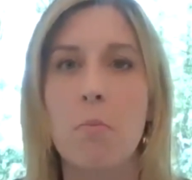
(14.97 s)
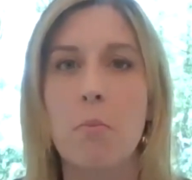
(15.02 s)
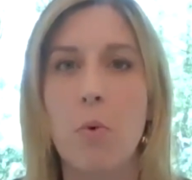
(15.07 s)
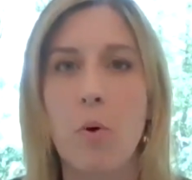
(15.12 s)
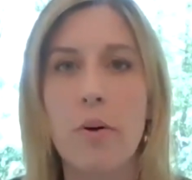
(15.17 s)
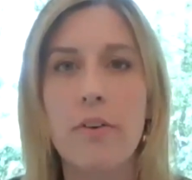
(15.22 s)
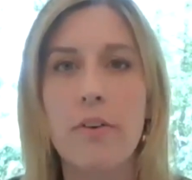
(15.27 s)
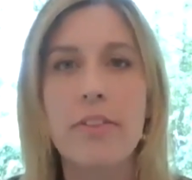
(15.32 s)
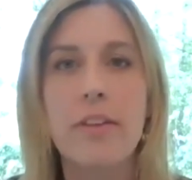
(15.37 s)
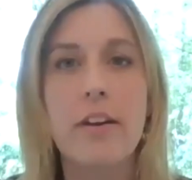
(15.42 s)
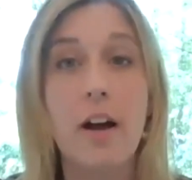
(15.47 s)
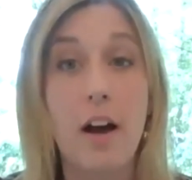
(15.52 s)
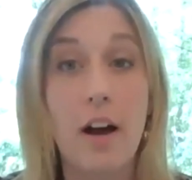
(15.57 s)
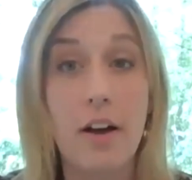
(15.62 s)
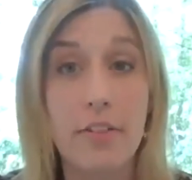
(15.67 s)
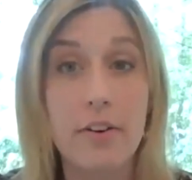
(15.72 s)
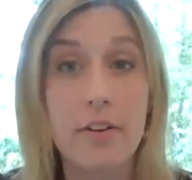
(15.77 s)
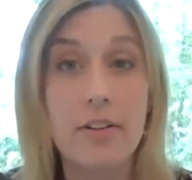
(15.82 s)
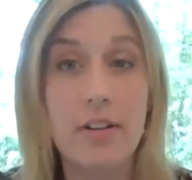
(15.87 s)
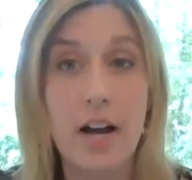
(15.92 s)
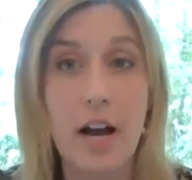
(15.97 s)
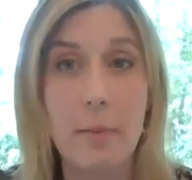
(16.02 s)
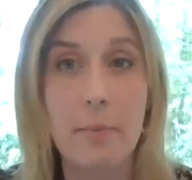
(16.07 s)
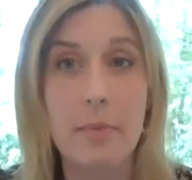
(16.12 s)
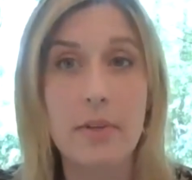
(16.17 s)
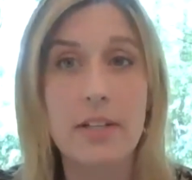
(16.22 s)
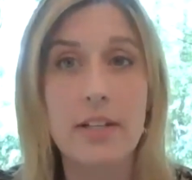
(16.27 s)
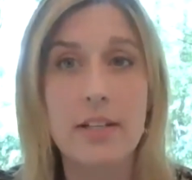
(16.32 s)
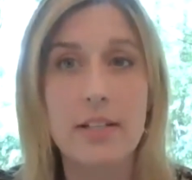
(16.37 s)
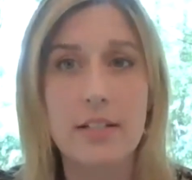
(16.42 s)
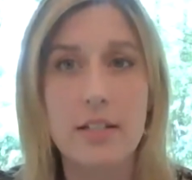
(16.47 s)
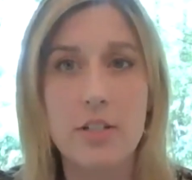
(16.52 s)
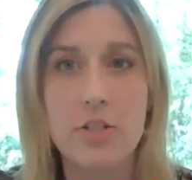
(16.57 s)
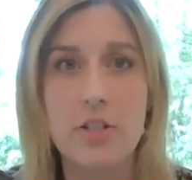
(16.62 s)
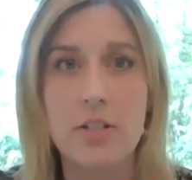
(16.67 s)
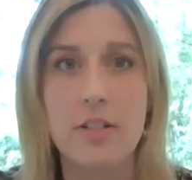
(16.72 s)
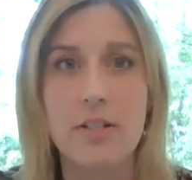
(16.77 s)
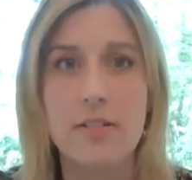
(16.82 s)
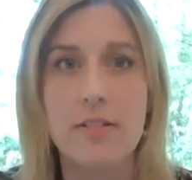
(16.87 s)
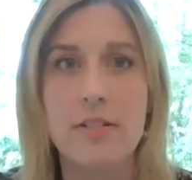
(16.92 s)
more than other common
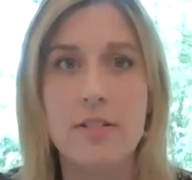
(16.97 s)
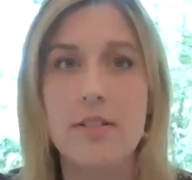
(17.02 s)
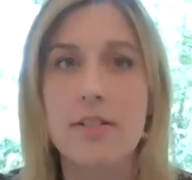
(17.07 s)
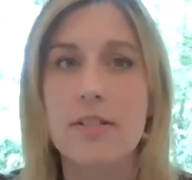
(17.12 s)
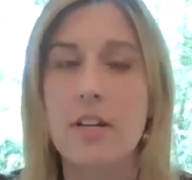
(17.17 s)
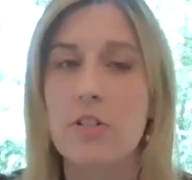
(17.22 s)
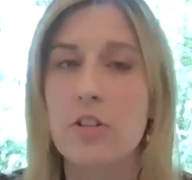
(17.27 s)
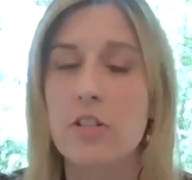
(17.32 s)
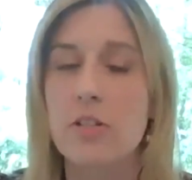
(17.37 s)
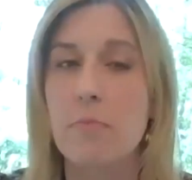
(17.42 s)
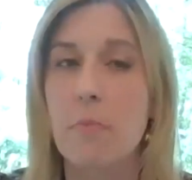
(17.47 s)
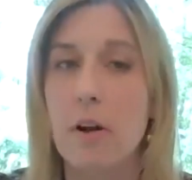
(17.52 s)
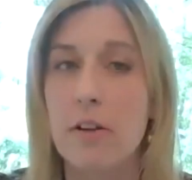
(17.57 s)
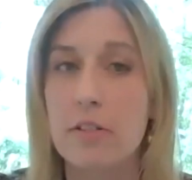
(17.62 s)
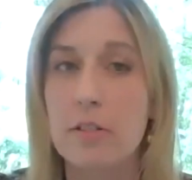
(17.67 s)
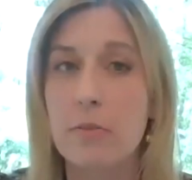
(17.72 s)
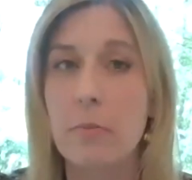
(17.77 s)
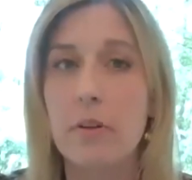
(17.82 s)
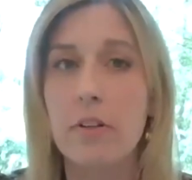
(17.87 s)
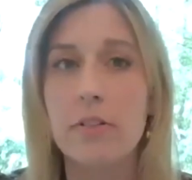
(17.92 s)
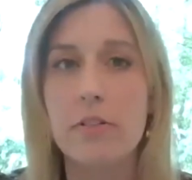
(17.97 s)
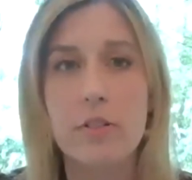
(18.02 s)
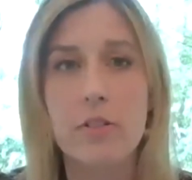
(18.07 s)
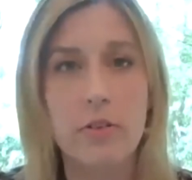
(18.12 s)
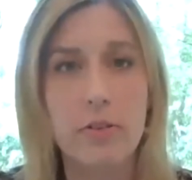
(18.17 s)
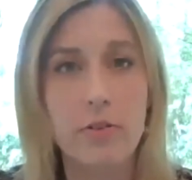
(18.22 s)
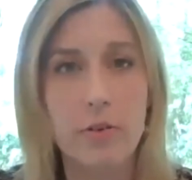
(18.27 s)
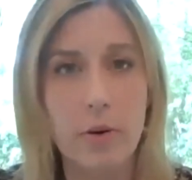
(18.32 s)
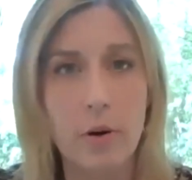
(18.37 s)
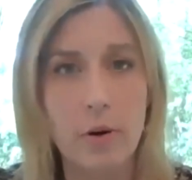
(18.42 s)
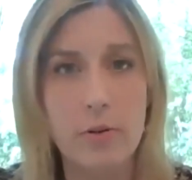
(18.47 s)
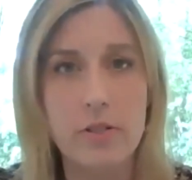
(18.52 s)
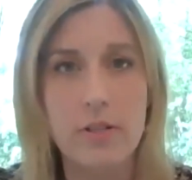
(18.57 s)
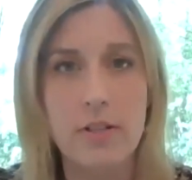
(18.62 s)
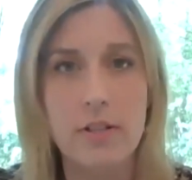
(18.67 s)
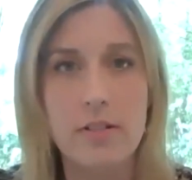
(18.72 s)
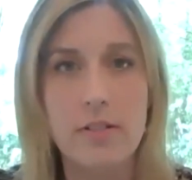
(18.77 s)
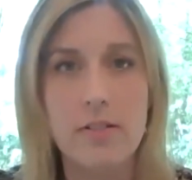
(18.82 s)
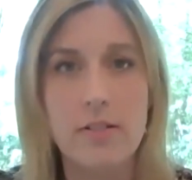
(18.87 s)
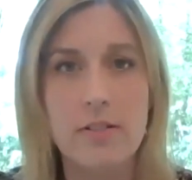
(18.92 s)
conditions such as multiple
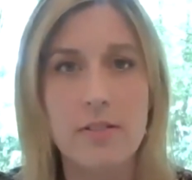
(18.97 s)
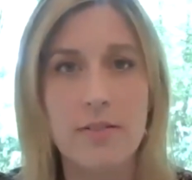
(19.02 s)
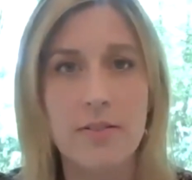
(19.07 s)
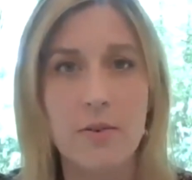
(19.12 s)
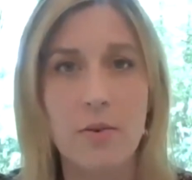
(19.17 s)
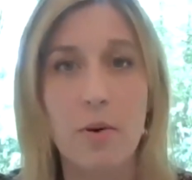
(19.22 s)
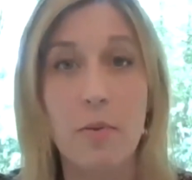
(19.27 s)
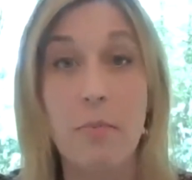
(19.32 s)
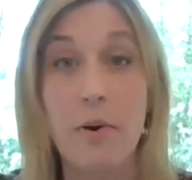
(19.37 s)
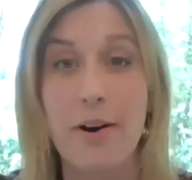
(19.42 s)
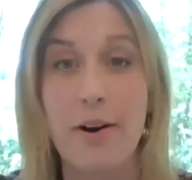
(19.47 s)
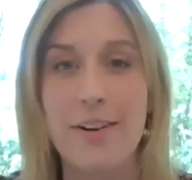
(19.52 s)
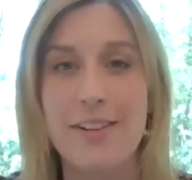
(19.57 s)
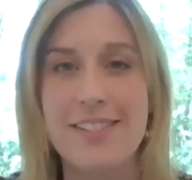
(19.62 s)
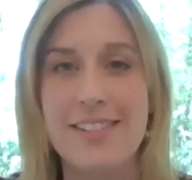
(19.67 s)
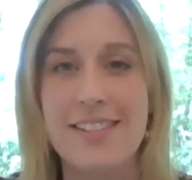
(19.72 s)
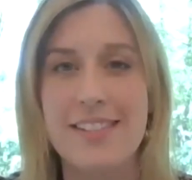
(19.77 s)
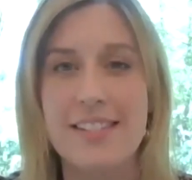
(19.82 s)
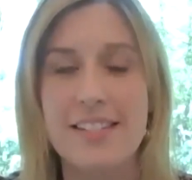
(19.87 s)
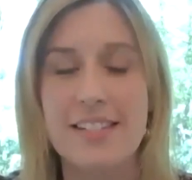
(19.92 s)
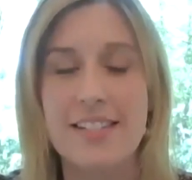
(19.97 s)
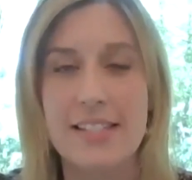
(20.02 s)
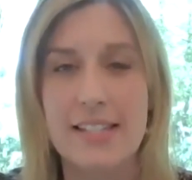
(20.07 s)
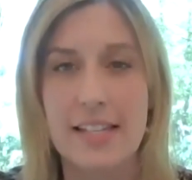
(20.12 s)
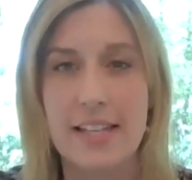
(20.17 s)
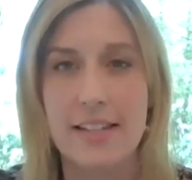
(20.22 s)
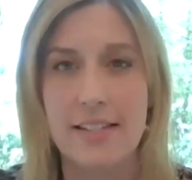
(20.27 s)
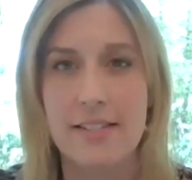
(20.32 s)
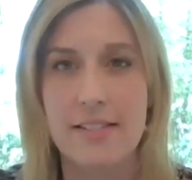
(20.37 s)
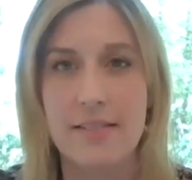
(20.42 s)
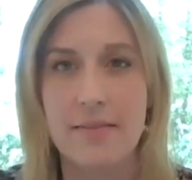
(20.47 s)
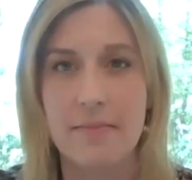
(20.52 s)
sclerosis or Parkinson's disease.